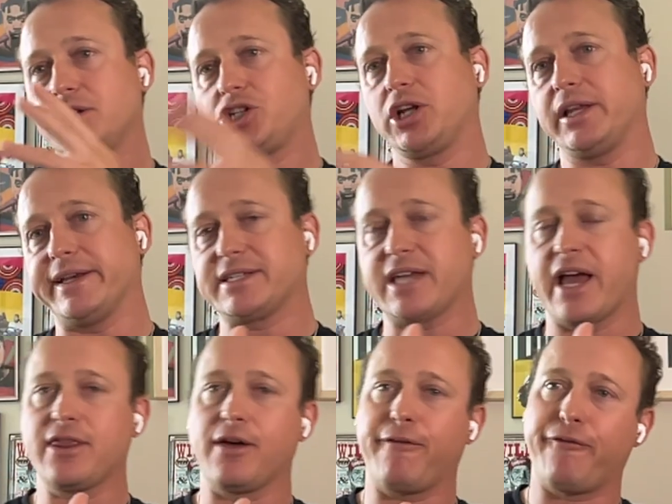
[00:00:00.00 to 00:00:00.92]
chilies
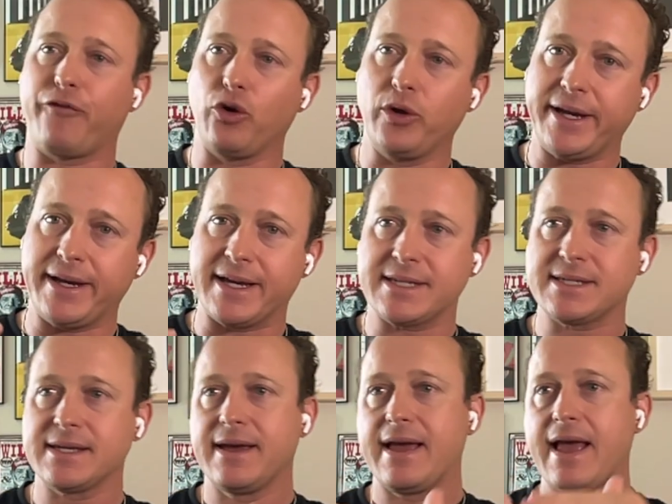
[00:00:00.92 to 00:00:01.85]
and the
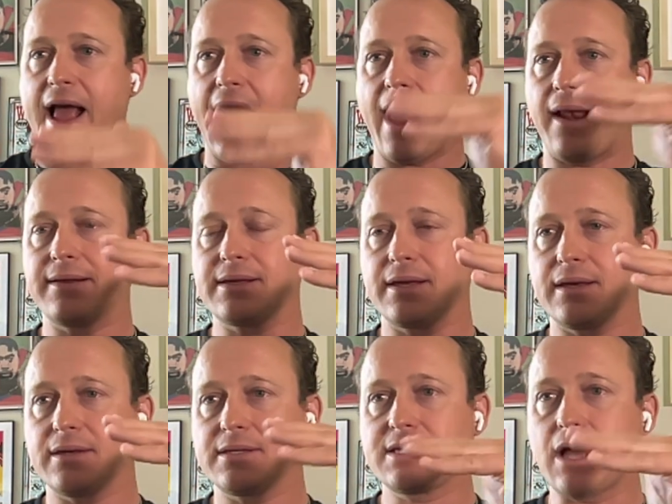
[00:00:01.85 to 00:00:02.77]
fruitiness. And
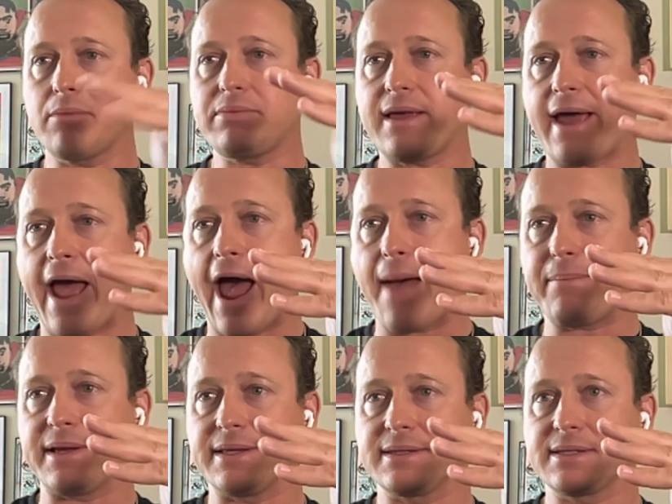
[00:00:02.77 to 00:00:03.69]
something
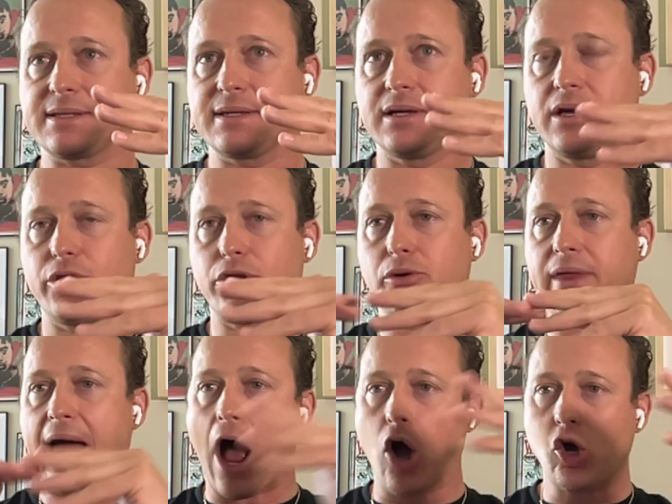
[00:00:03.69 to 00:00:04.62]
happens through
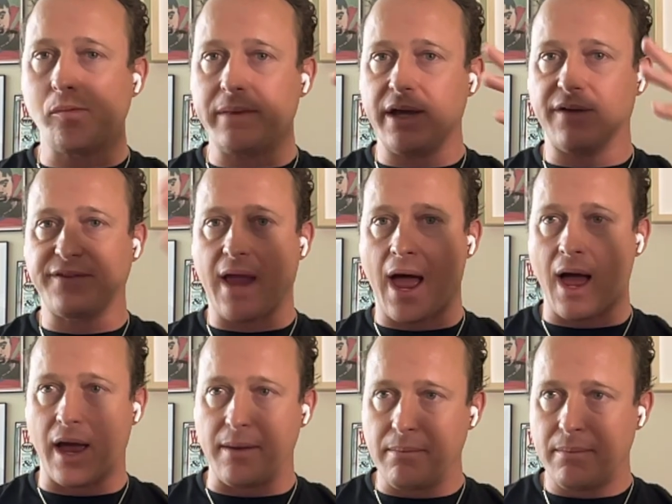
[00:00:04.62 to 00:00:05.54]
the alchemy of
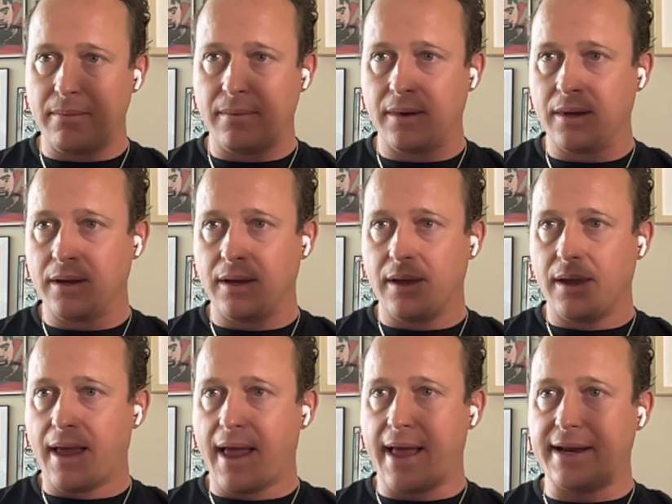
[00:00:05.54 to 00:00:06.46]
time,
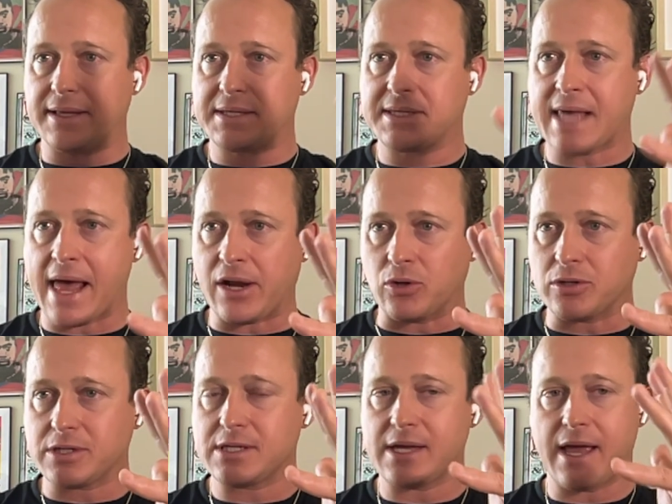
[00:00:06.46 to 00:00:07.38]
and it
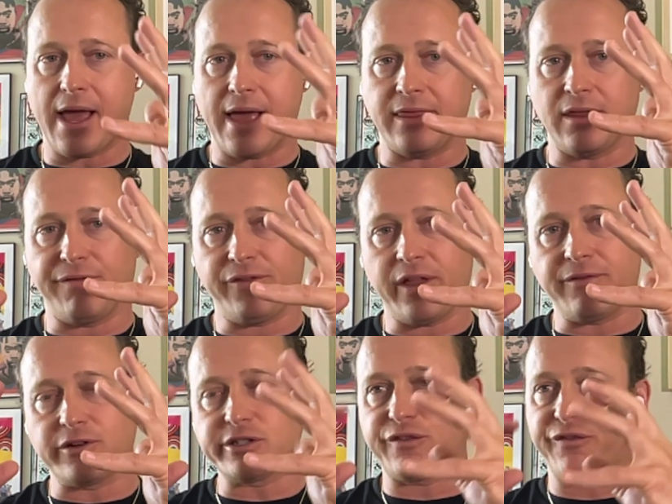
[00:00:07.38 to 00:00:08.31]
settles and the
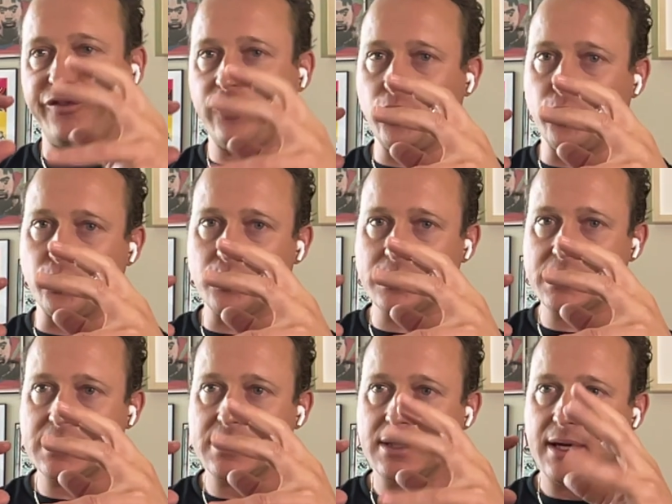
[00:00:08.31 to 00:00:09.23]
flavors
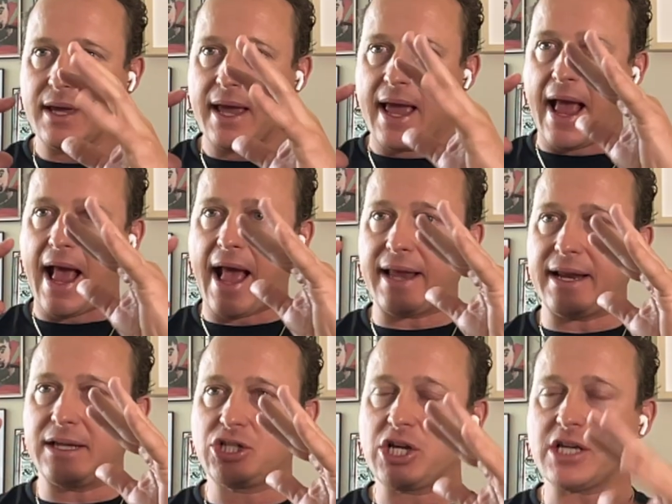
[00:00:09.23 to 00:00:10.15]
fuse.
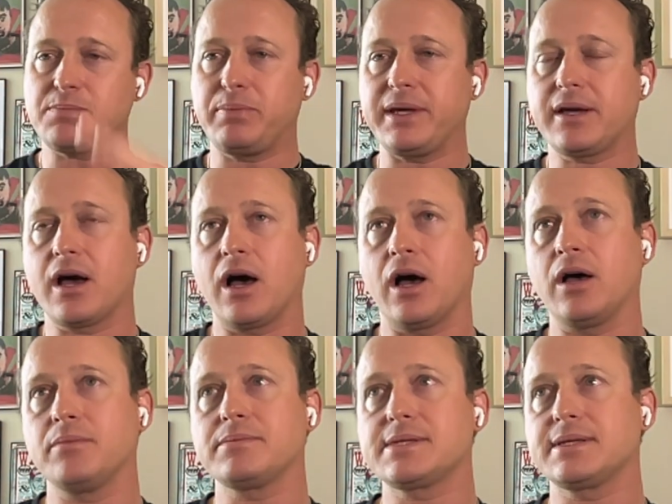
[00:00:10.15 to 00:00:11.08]
And it just
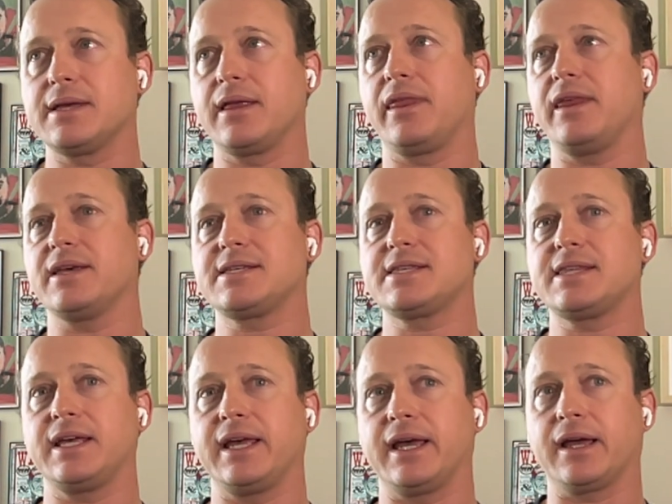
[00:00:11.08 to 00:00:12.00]
becomes this
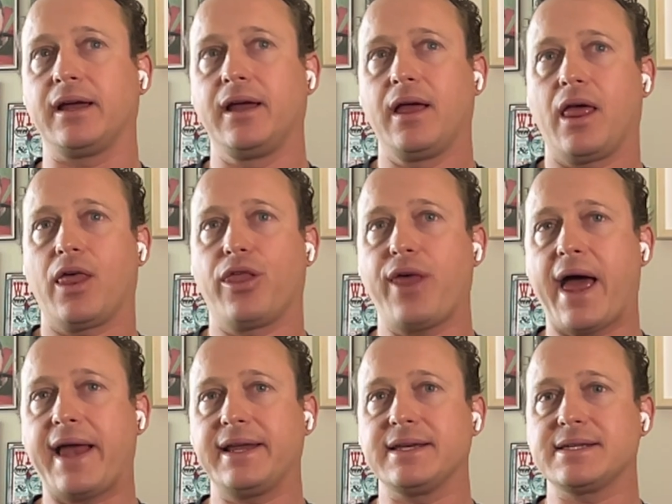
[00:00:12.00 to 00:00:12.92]
thing
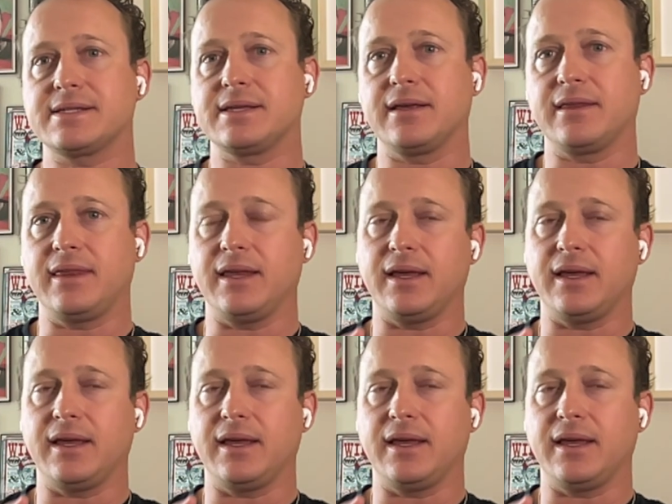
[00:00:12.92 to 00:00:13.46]
that is